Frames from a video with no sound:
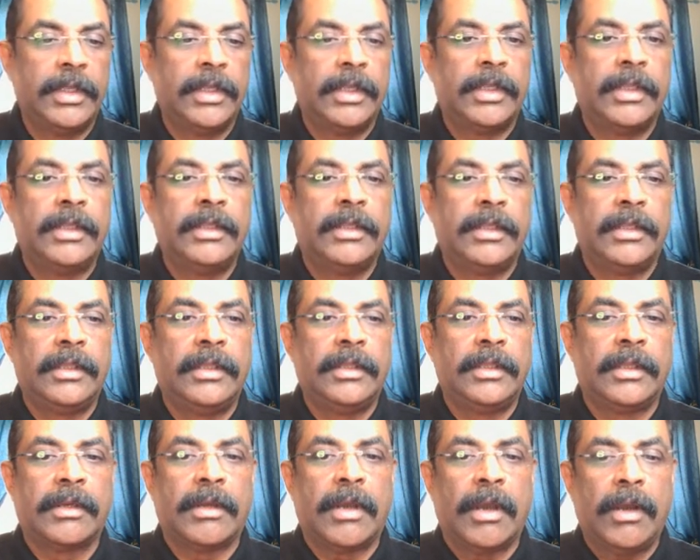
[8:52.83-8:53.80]
in
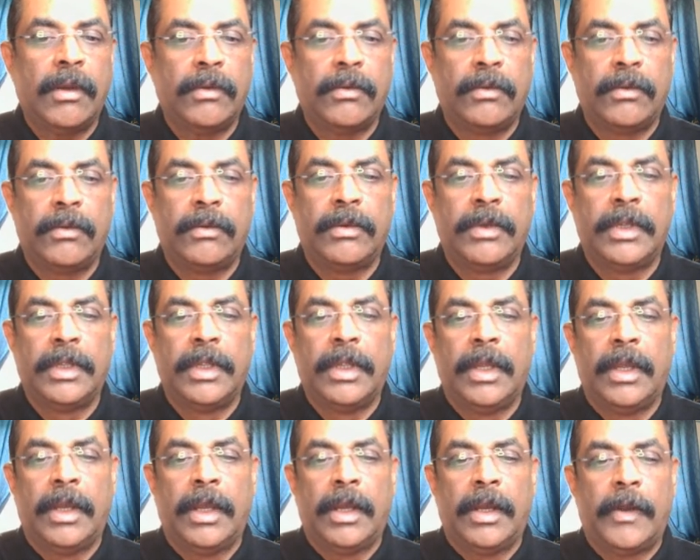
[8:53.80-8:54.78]
the cow
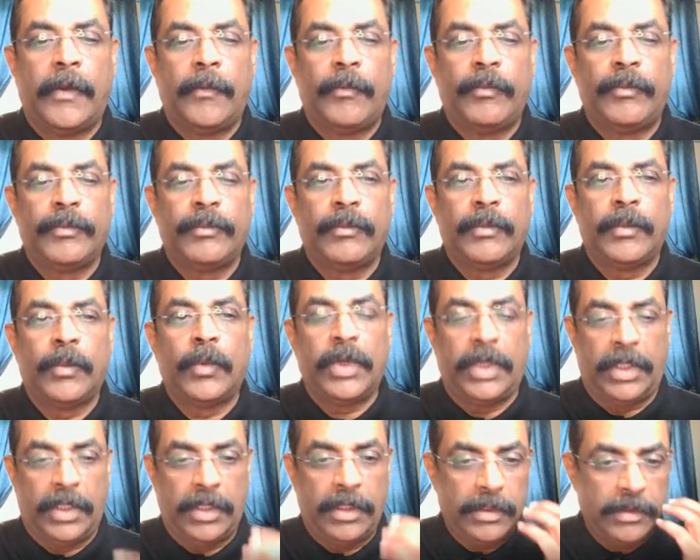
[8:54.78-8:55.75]

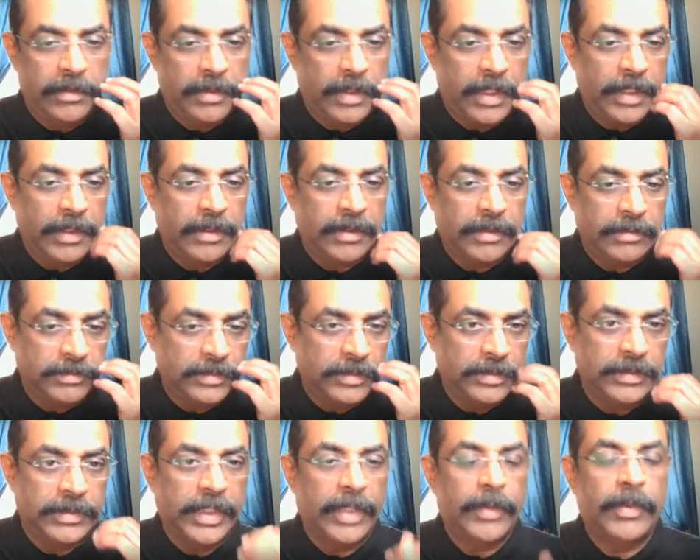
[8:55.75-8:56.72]
model, right,
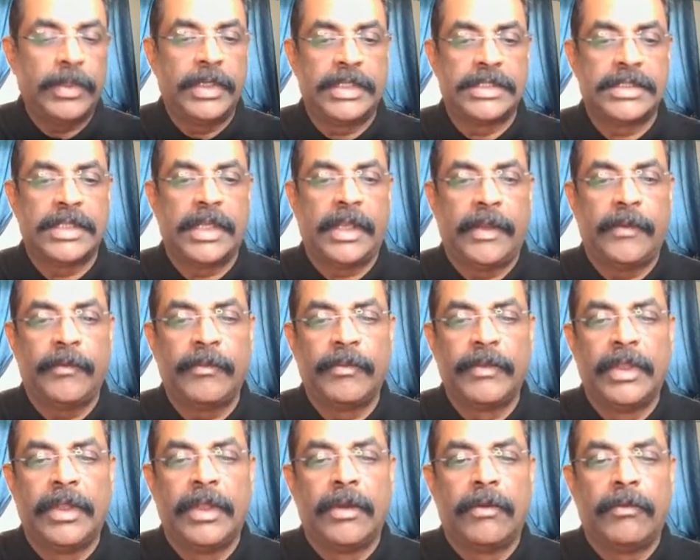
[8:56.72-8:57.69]
in table design,
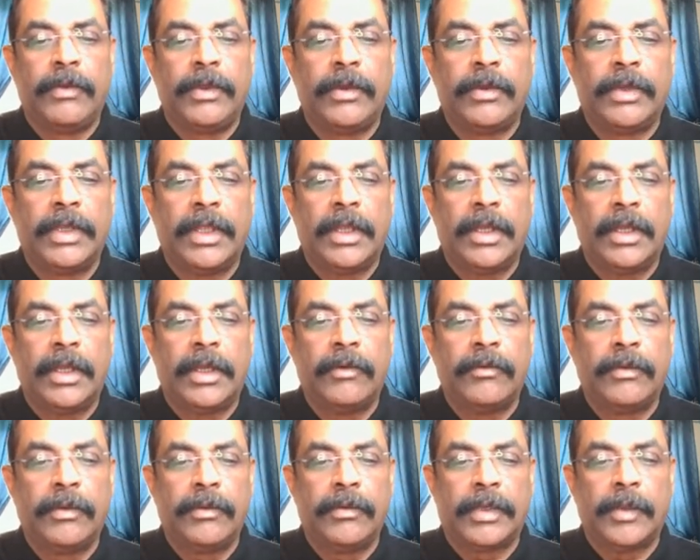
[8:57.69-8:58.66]
we're gonna
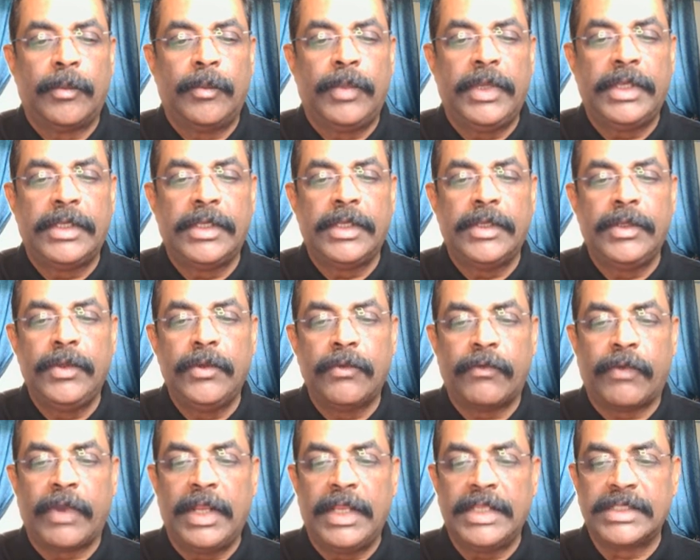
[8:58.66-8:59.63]
completely new
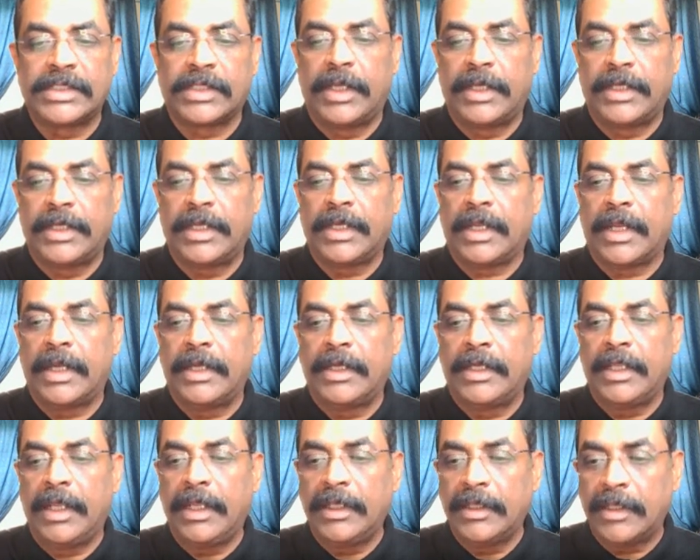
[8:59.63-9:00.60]
file is created
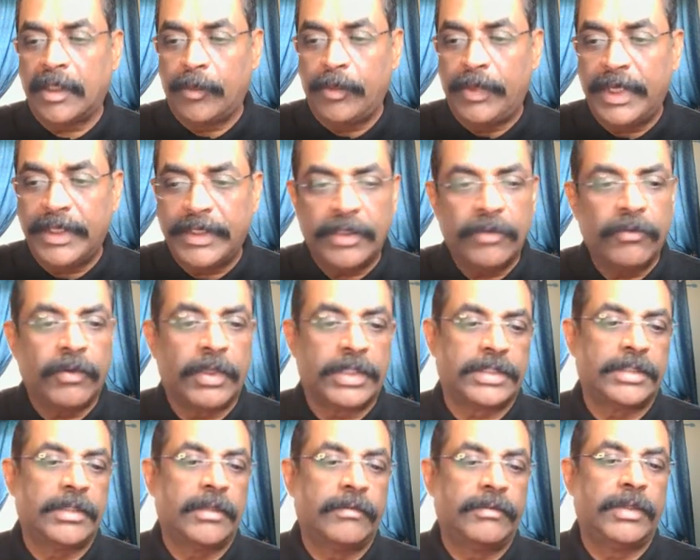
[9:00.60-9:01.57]
containing the updated
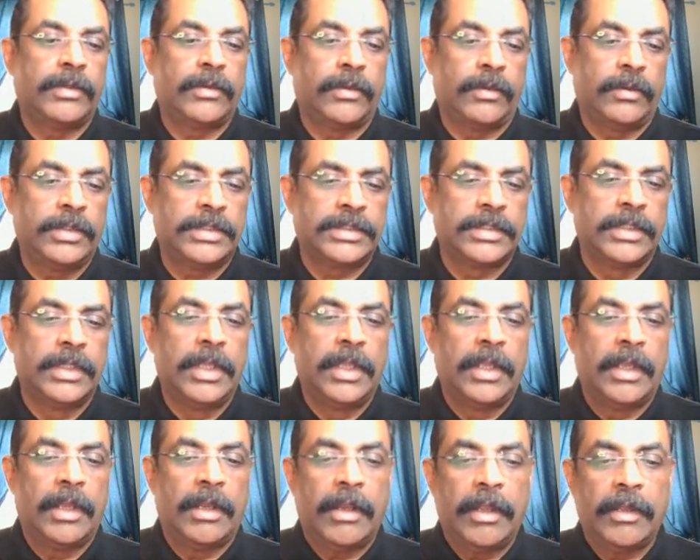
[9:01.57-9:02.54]
version of the rows
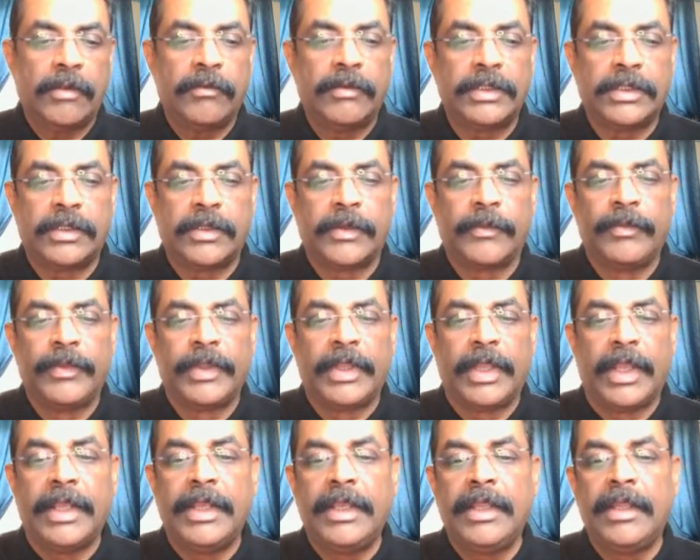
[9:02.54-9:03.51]
along with
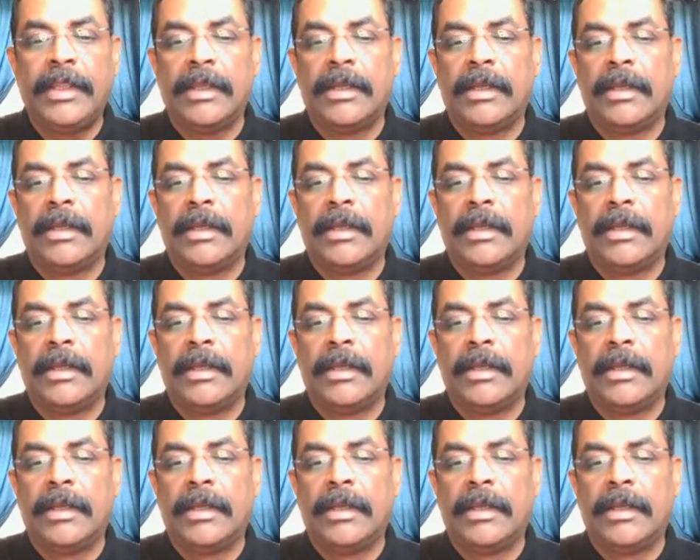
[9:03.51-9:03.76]
any